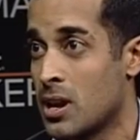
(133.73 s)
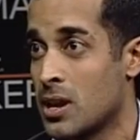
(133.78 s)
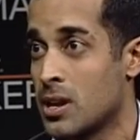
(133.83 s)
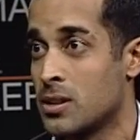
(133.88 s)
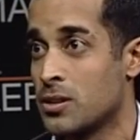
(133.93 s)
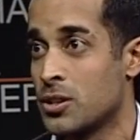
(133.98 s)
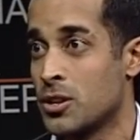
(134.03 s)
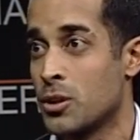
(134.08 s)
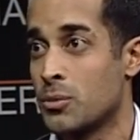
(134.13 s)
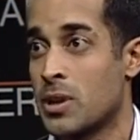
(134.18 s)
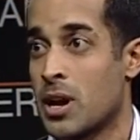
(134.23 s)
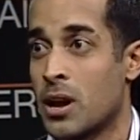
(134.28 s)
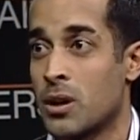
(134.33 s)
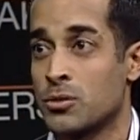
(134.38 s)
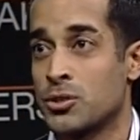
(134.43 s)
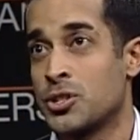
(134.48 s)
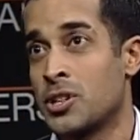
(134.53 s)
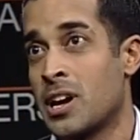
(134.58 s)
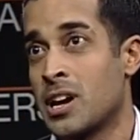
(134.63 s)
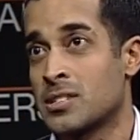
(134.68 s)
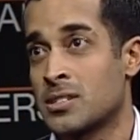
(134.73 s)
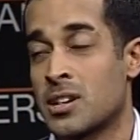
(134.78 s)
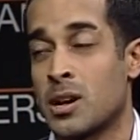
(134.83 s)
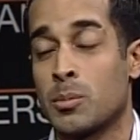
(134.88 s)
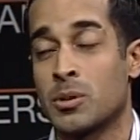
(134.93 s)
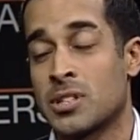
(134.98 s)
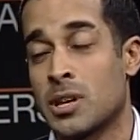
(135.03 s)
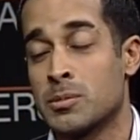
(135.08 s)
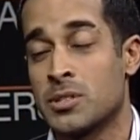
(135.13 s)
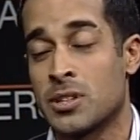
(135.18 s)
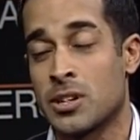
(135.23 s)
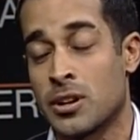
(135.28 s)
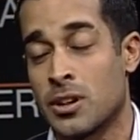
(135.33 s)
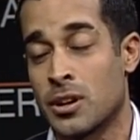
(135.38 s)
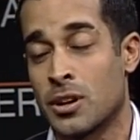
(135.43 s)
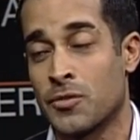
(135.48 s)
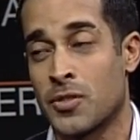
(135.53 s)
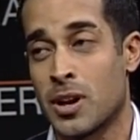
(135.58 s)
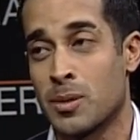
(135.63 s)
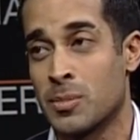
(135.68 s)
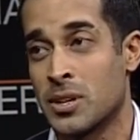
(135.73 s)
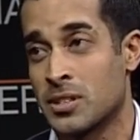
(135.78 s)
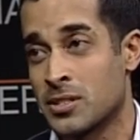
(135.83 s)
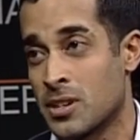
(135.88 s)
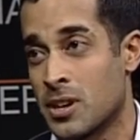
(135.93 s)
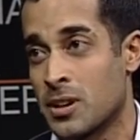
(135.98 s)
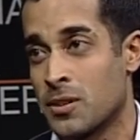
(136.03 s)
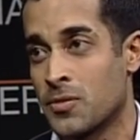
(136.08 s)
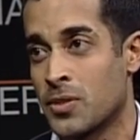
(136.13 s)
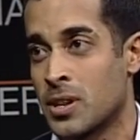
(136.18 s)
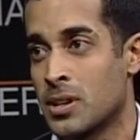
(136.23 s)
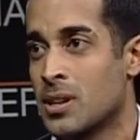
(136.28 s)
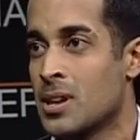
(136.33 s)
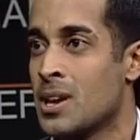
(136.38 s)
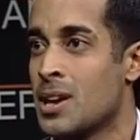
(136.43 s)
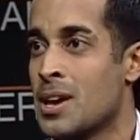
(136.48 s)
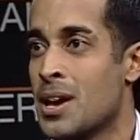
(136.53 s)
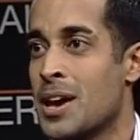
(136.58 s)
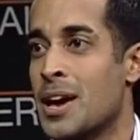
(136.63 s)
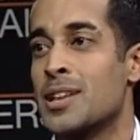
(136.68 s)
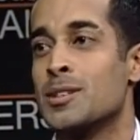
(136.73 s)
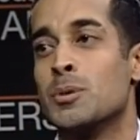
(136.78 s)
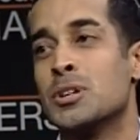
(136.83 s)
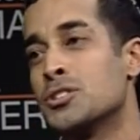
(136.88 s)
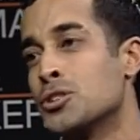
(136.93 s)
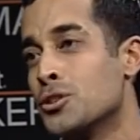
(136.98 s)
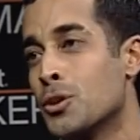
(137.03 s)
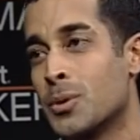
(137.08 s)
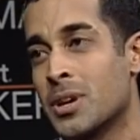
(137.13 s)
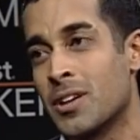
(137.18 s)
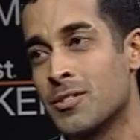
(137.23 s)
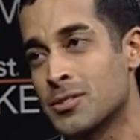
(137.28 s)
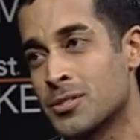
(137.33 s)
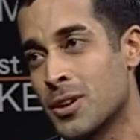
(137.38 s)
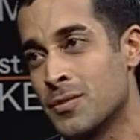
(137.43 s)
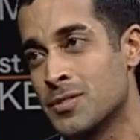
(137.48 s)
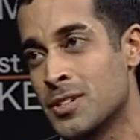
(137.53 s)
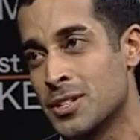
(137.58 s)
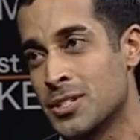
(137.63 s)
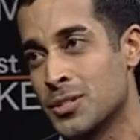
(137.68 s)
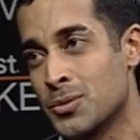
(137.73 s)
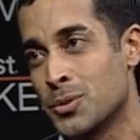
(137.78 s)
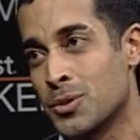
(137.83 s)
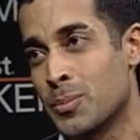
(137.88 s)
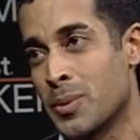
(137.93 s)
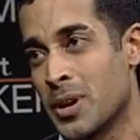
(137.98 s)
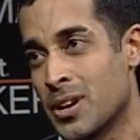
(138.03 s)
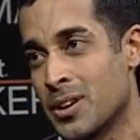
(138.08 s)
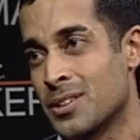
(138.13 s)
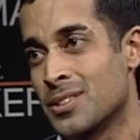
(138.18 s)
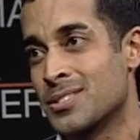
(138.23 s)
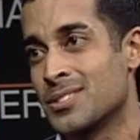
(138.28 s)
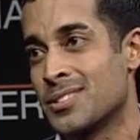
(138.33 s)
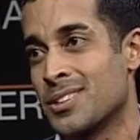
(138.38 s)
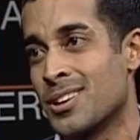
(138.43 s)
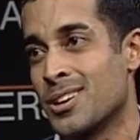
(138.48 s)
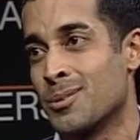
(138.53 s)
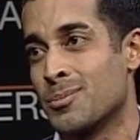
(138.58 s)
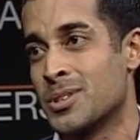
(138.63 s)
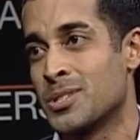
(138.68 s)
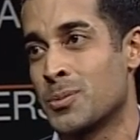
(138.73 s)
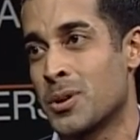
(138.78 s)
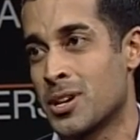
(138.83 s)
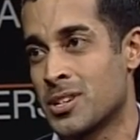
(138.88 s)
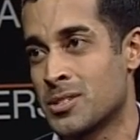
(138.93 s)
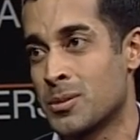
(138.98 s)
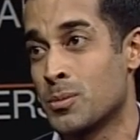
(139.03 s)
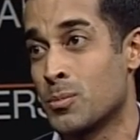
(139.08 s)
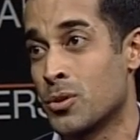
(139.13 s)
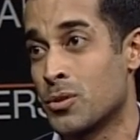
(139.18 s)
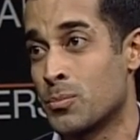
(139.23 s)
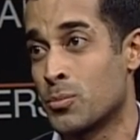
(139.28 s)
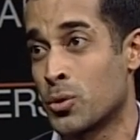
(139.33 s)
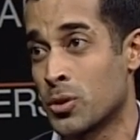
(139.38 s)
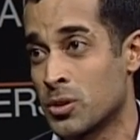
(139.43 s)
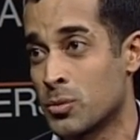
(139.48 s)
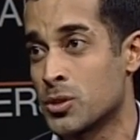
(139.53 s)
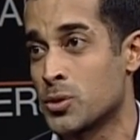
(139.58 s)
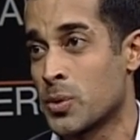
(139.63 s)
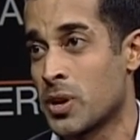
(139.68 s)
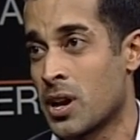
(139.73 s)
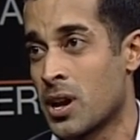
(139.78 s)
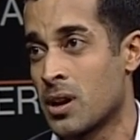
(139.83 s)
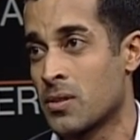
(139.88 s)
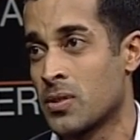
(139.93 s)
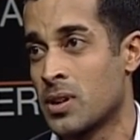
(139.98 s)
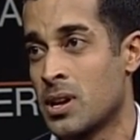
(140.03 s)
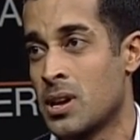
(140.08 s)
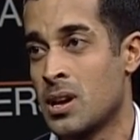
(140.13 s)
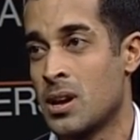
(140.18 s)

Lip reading: And, now she asks a couple times a year if I'm being safe. And as much as you don't want to have those conversations with your parents, it's probably some of the more important ones we have.